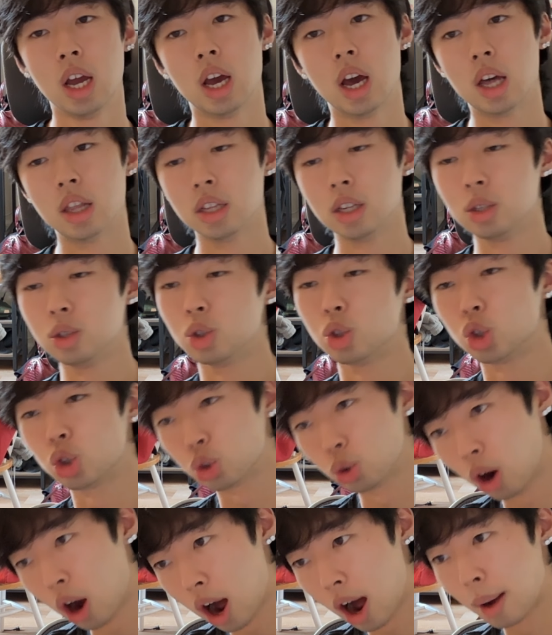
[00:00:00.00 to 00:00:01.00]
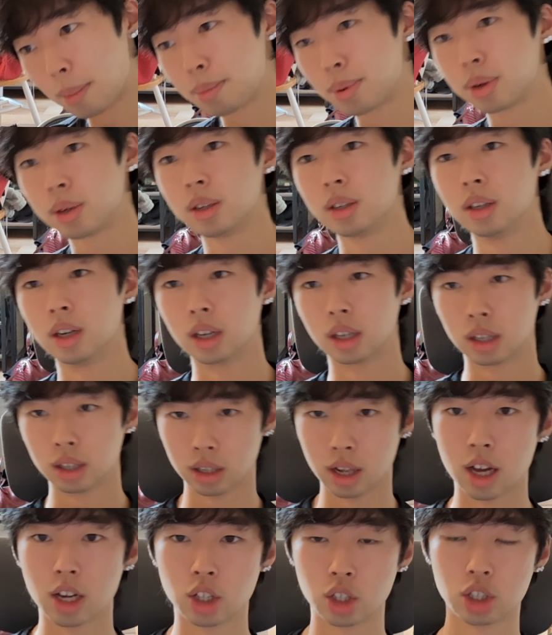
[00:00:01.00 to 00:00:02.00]
and then you drop a
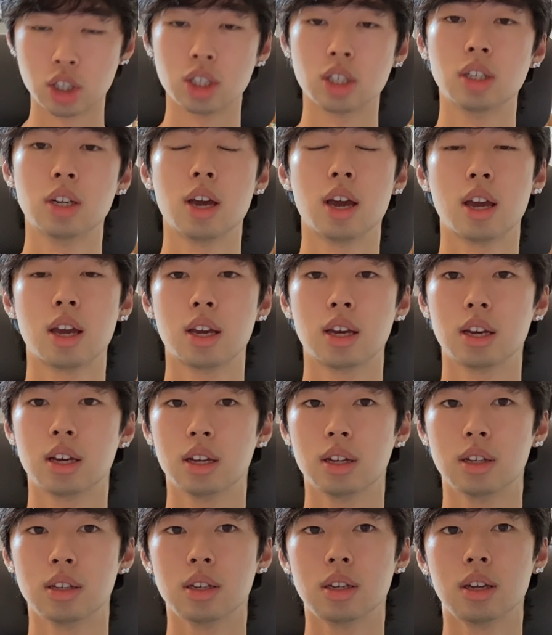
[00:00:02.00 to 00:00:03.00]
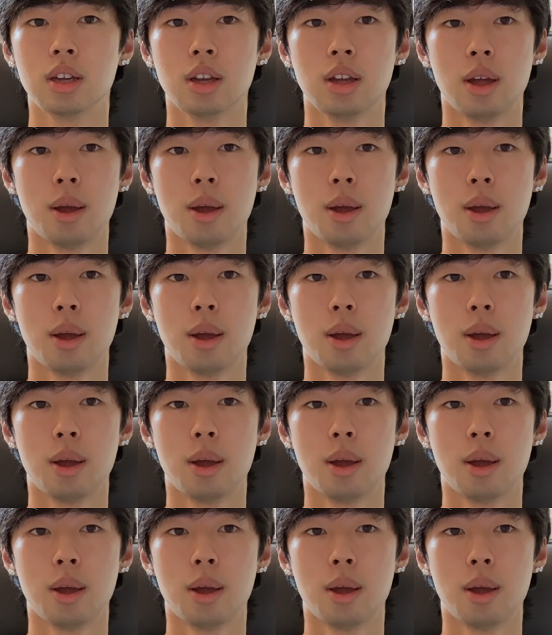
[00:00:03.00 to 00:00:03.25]
collection and